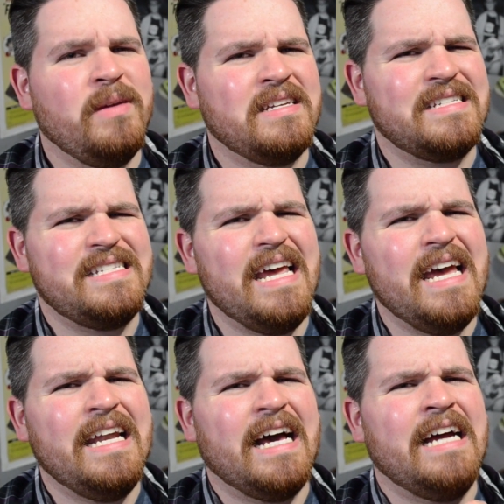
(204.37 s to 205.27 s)
being
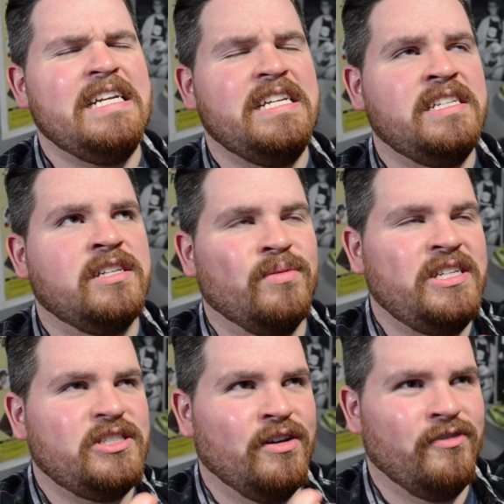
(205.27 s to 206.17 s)
said, I need to
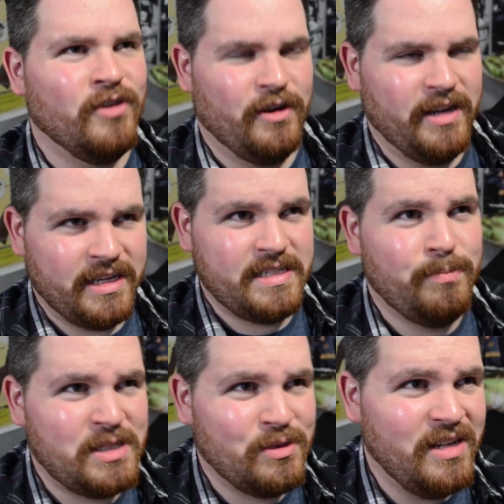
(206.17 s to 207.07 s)
reach a
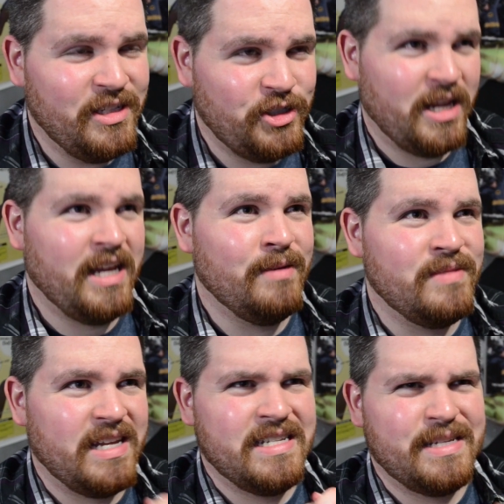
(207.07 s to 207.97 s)
verdict between
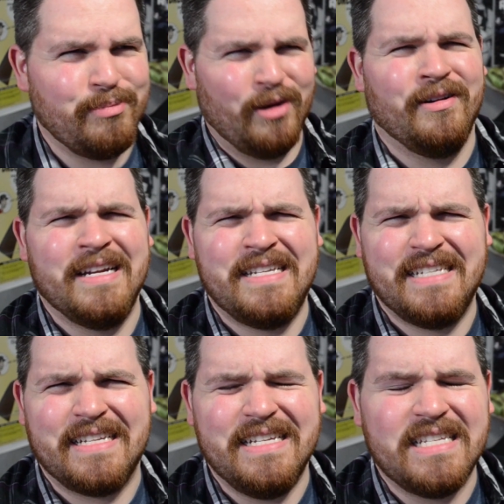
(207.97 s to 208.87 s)
James and
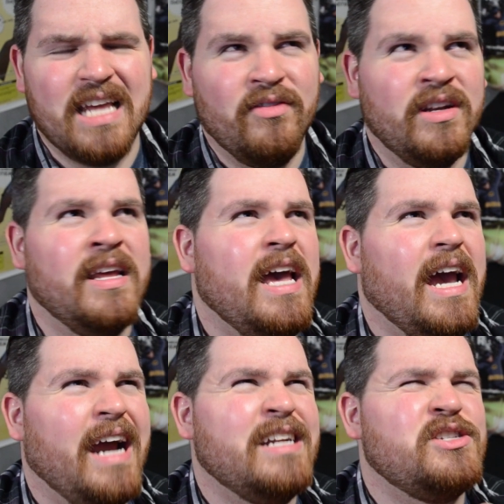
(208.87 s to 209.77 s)
SpartanKnight67,
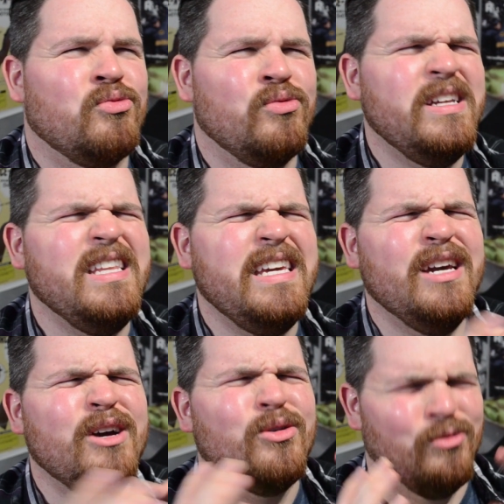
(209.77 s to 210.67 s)
and it's a
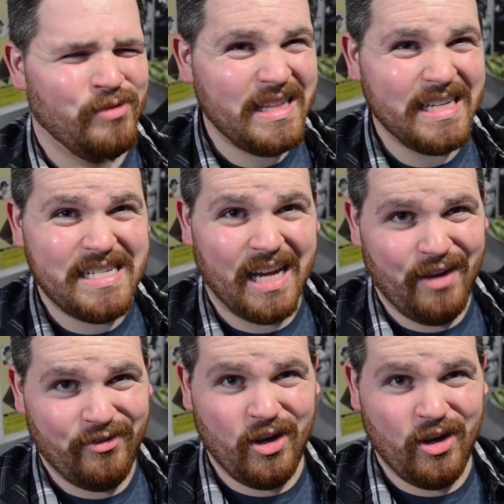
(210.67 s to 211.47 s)
really, really tough